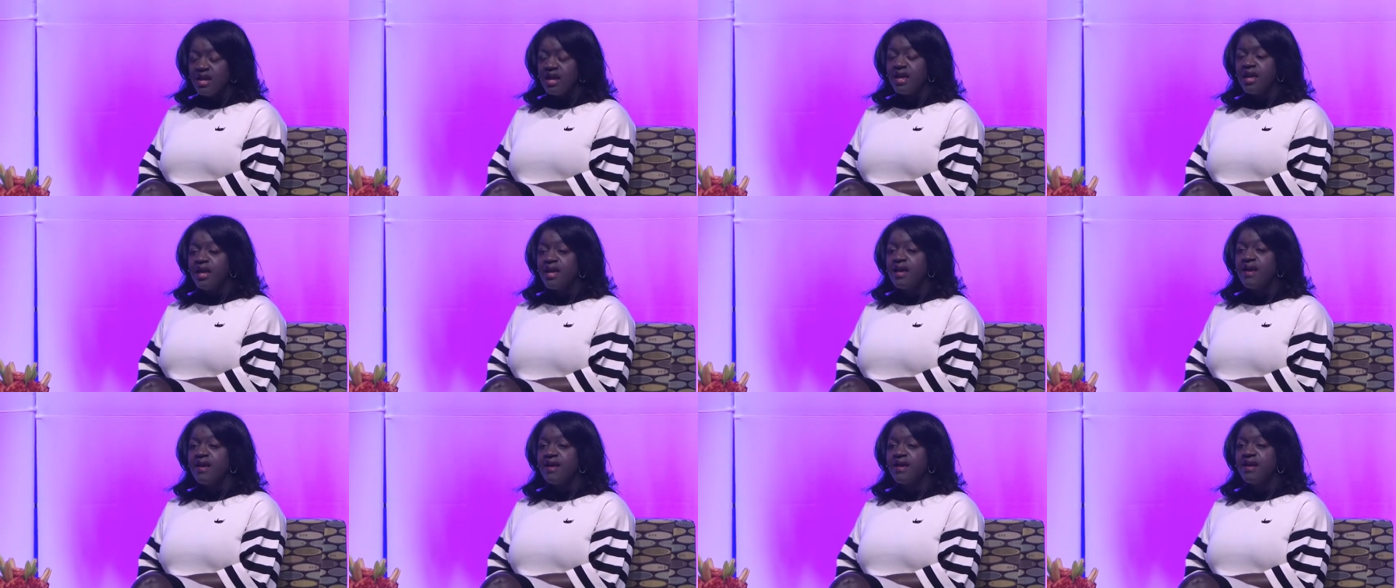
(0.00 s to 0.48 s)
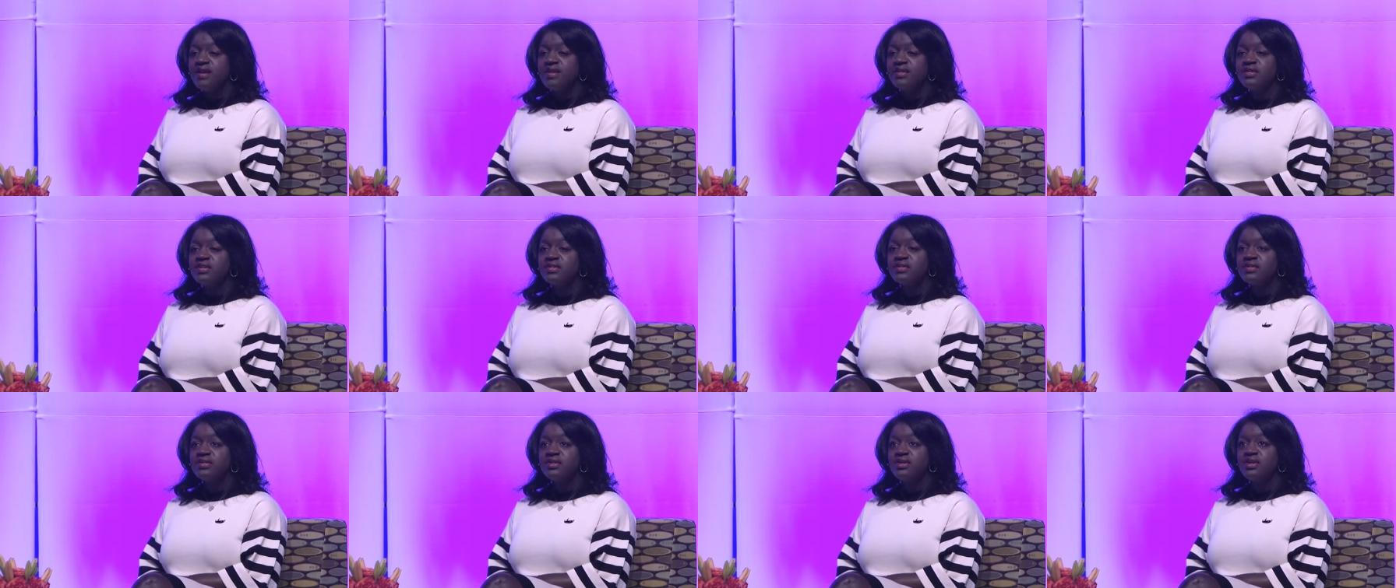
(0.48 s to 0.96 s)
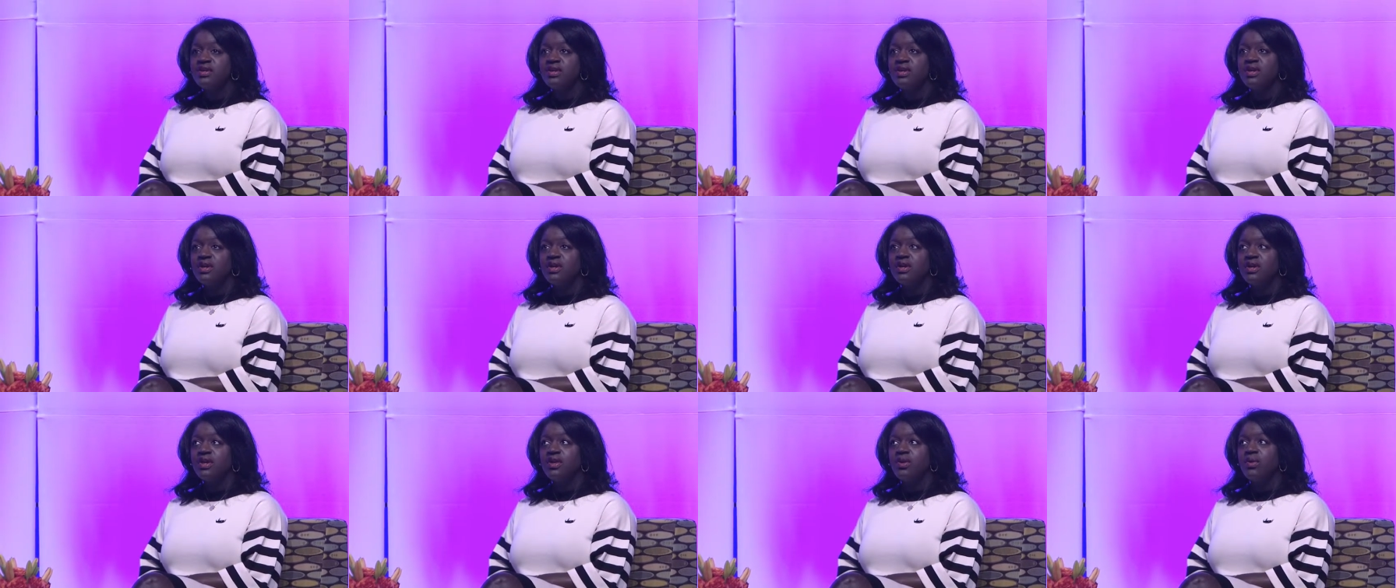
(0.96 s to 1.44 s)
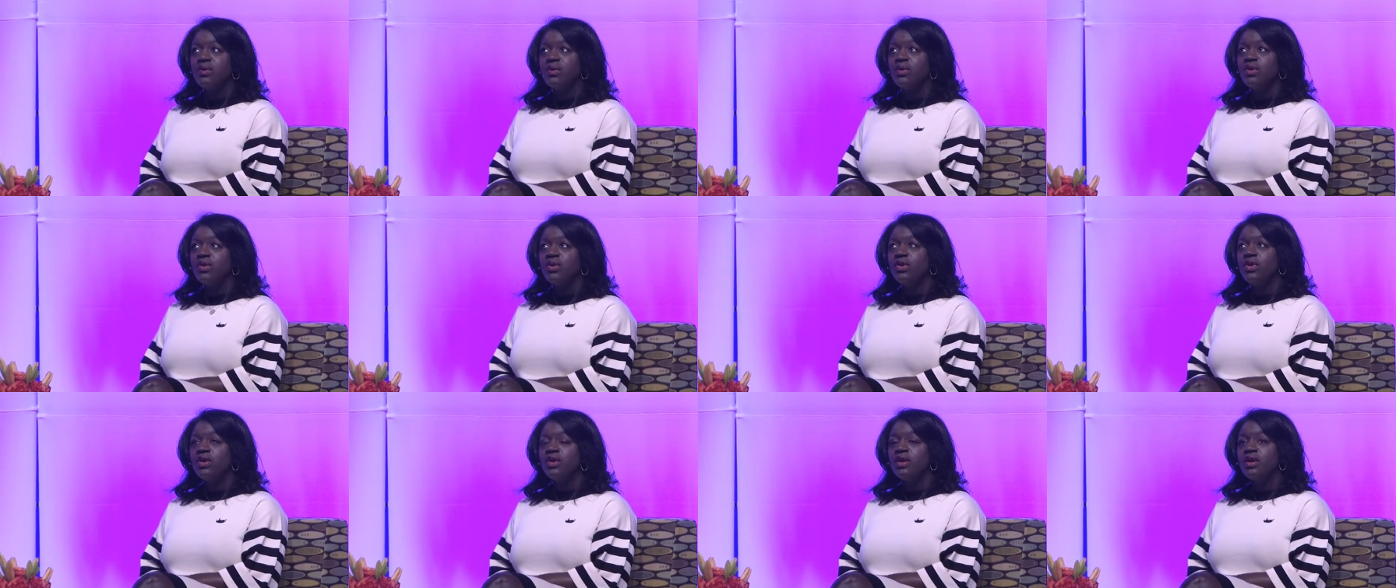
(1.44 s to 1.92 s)
And you,
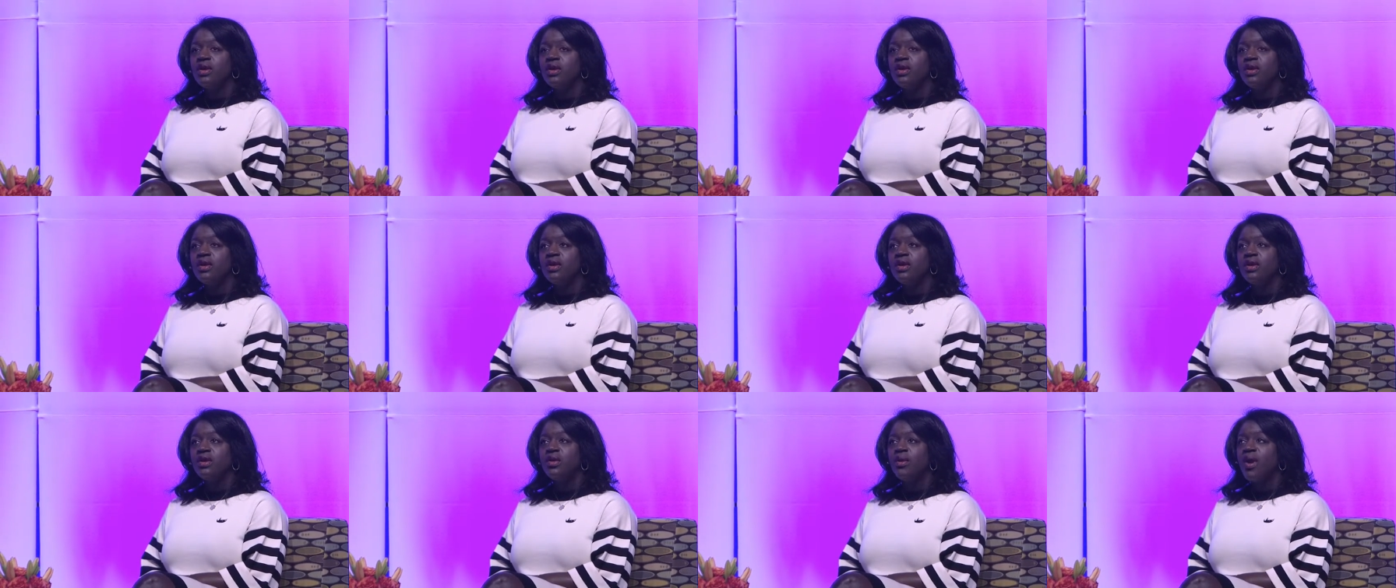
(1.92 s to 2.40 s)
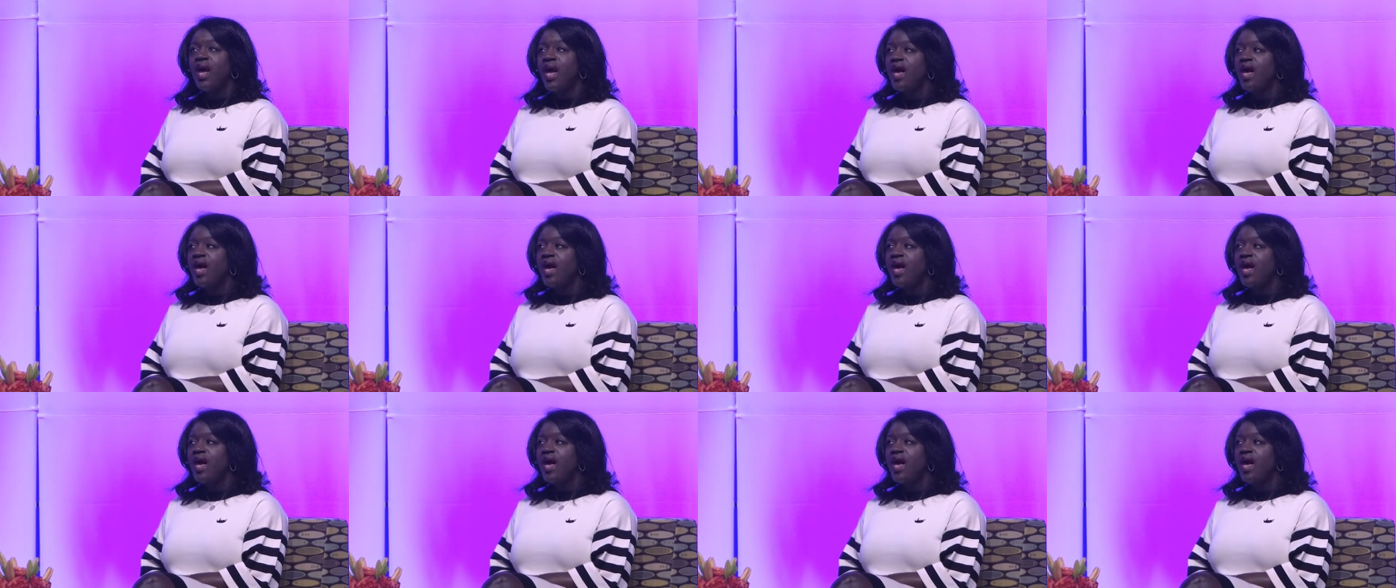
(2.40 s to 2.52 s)
you